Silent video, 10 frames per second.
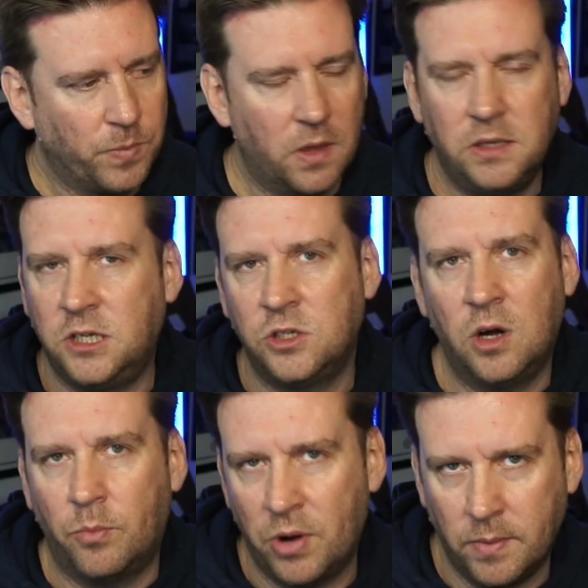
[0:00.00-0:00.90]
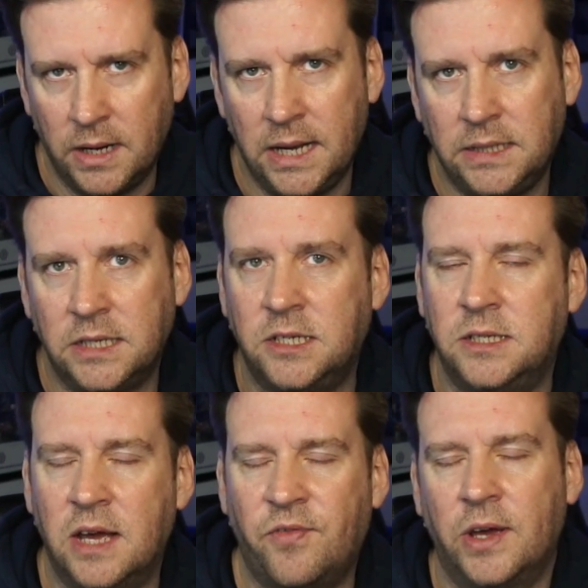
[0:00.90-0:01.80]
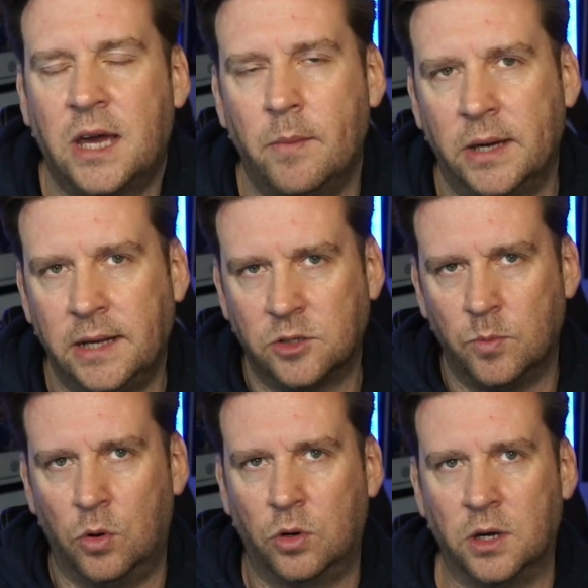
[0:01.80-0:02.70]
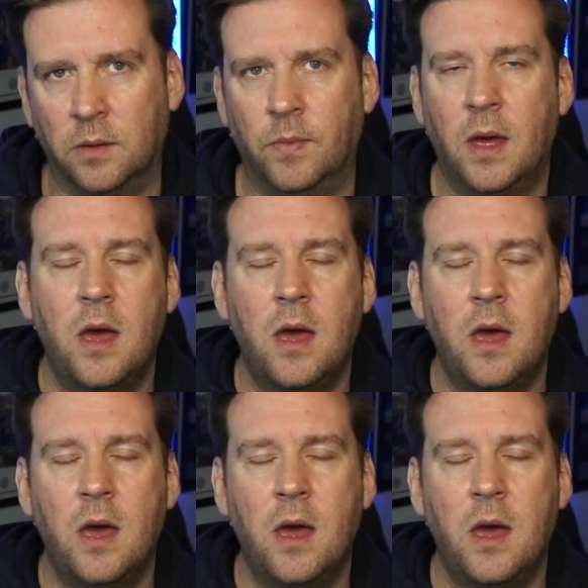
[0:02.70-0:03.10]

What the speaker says: This is not Premier League. This is the FA Cup against Morecambe.